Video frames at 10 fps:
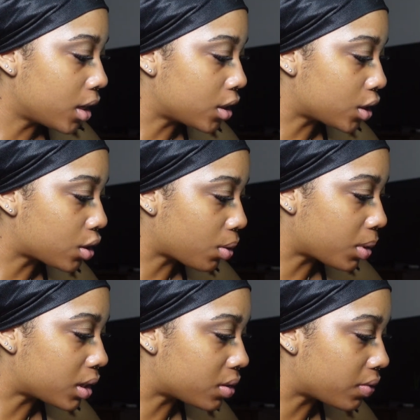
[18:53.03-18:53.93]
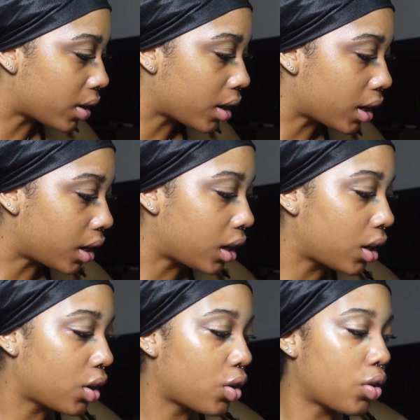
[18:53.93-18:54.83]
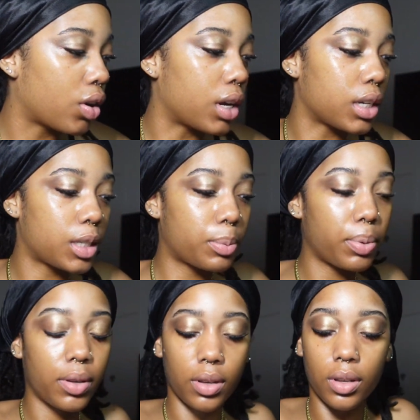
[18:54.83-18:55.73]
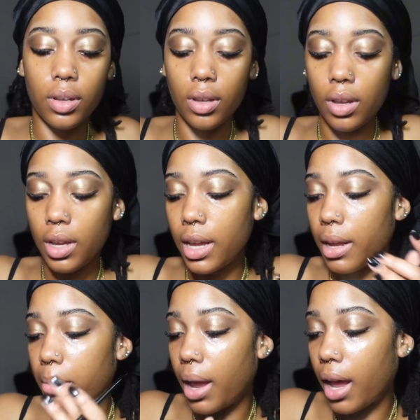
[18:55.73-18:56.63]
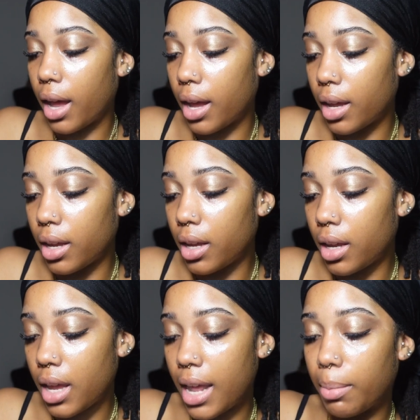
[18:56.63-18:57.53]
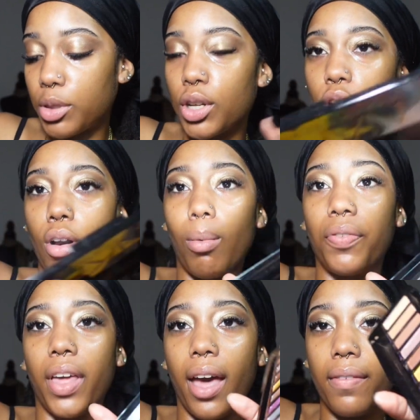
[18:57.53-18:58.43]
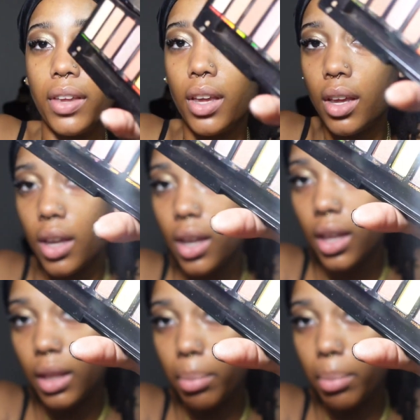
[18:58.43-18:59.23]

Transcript: Just so it's very crisp in my eye. And I'm just going to go with the heavy, the